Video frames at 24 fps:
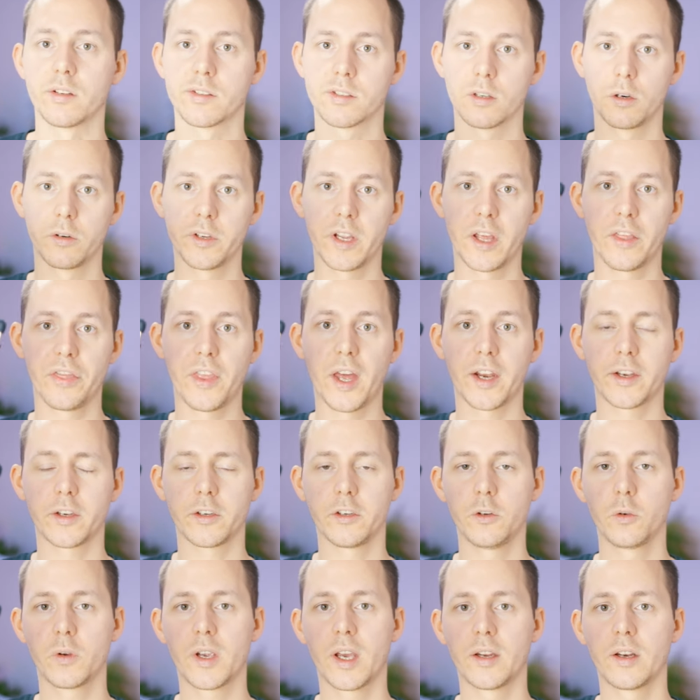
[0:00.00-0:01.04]
so that
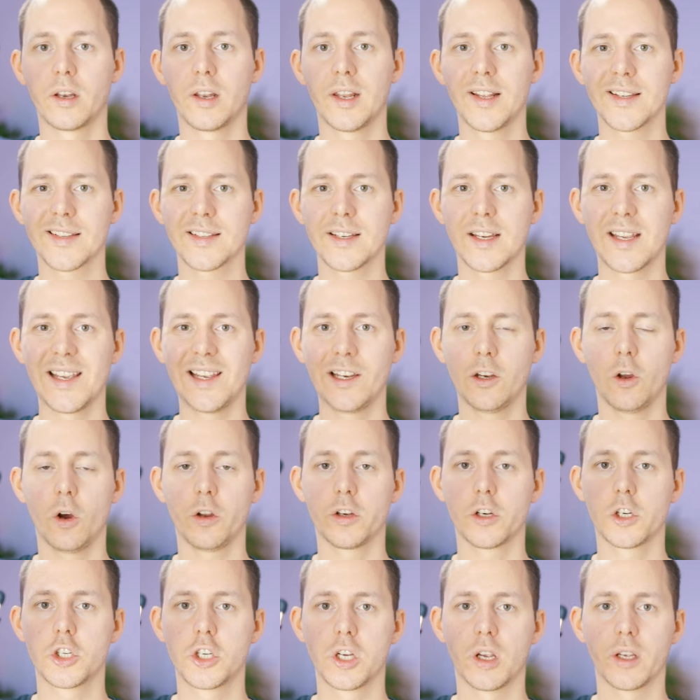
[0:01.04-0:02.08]
you can listen in
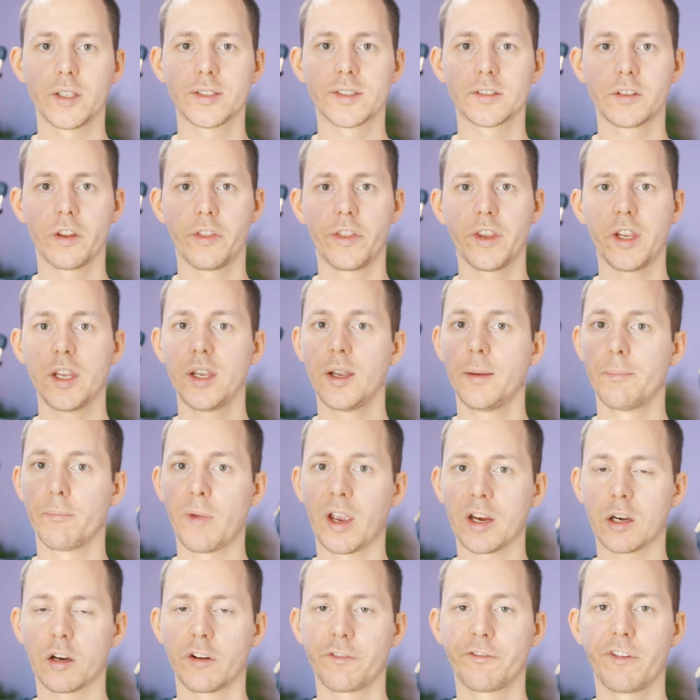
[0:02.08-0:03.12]
on just the
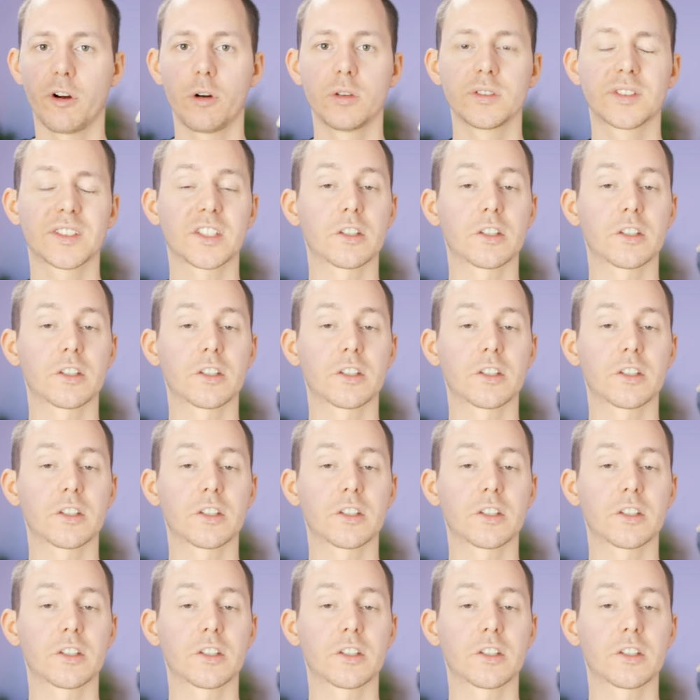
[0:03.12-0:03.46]
microphones